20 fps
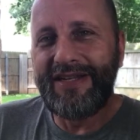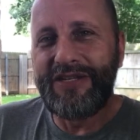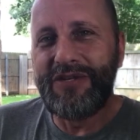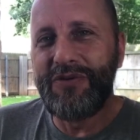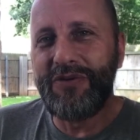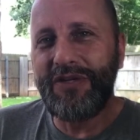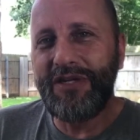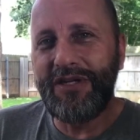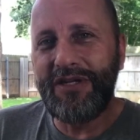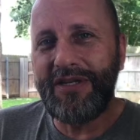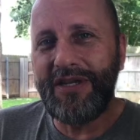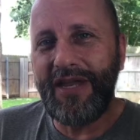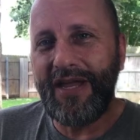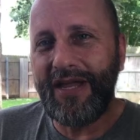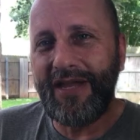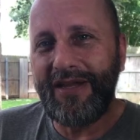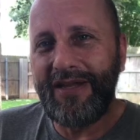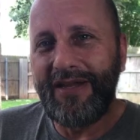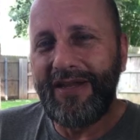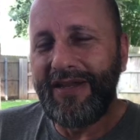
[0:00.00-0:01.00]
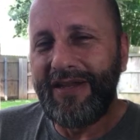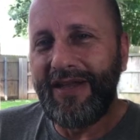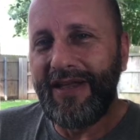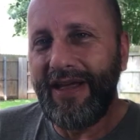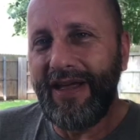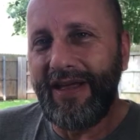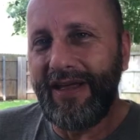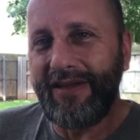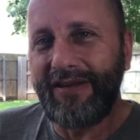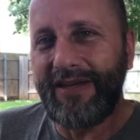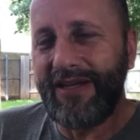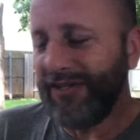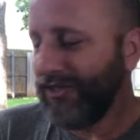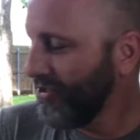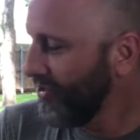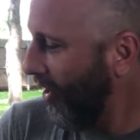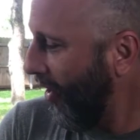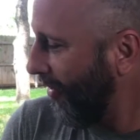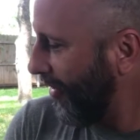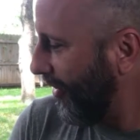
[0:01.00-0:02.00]
you can get
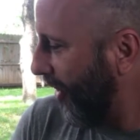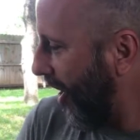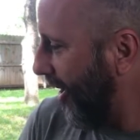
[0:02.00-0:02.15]
started.